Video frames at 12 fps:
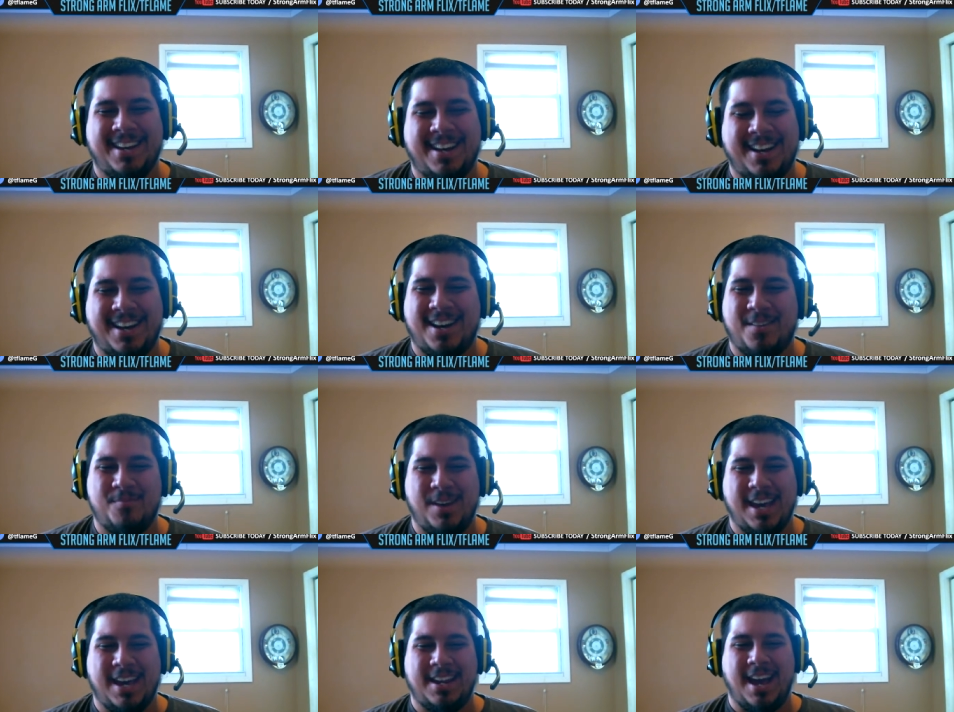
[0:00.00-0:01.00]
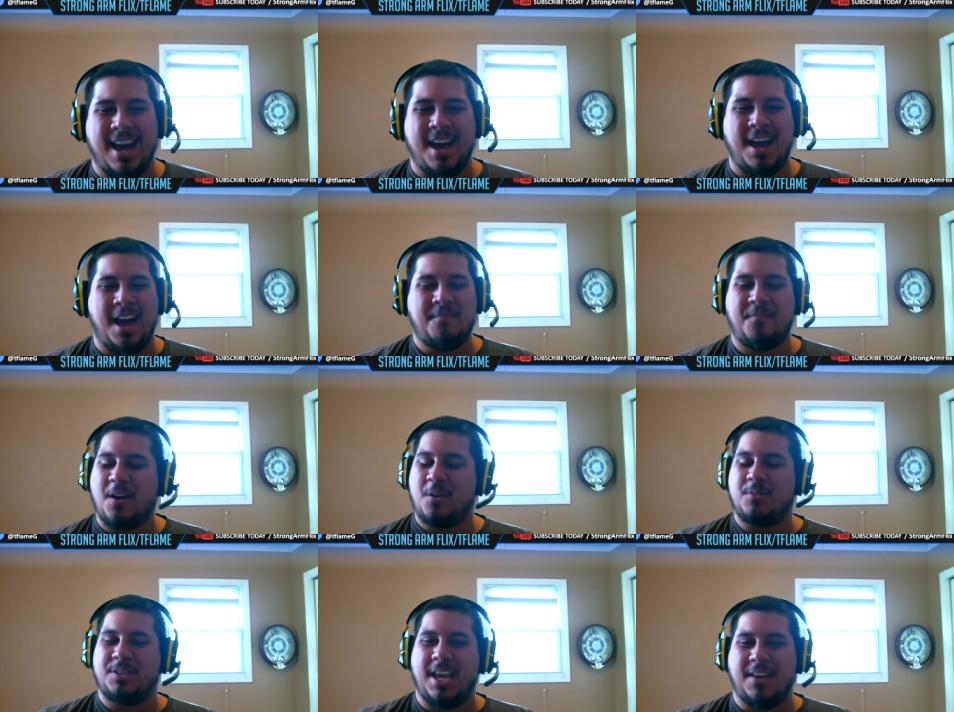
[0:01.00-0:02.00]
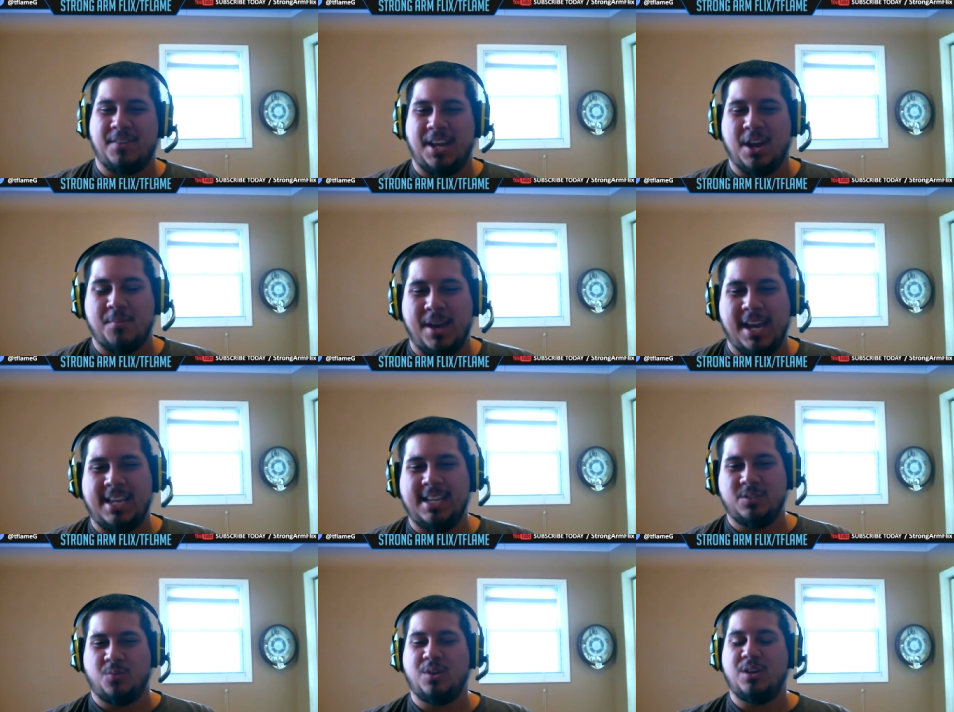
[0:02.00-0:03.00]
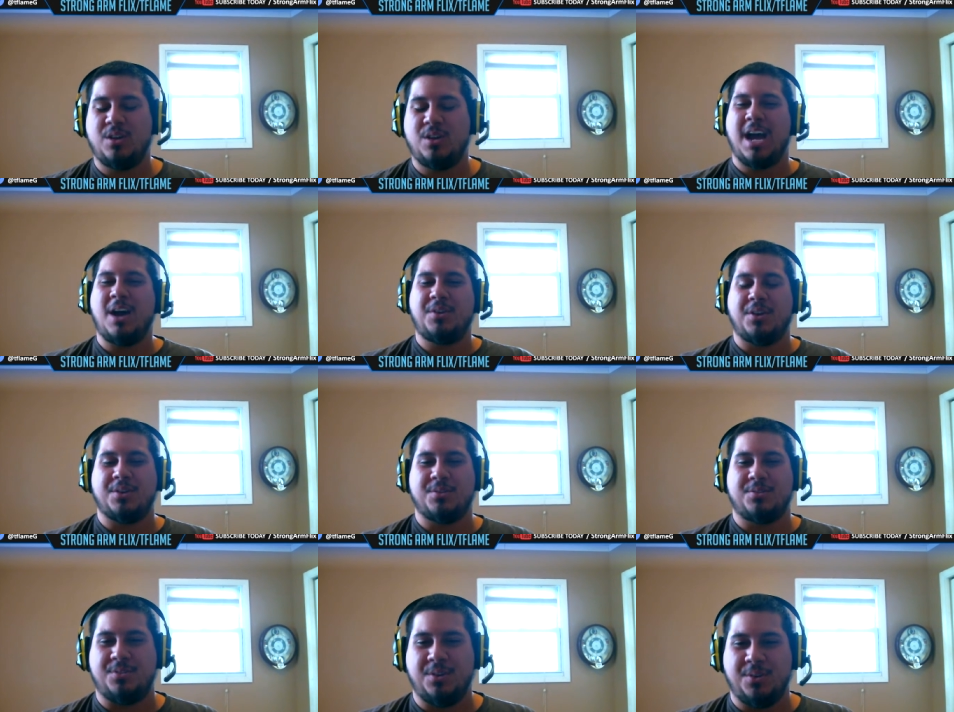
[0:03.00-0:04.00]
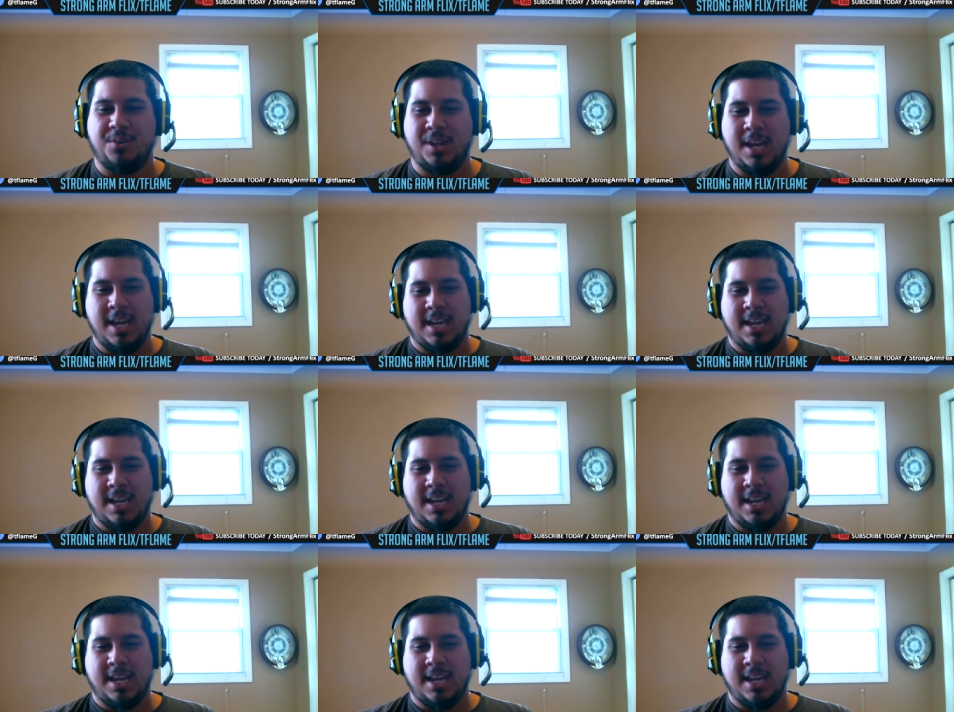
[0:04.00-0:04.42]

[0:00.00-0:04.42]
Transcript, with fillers: Oh man, I, I fuck with David Ayer, man. He's a real down to earth dude.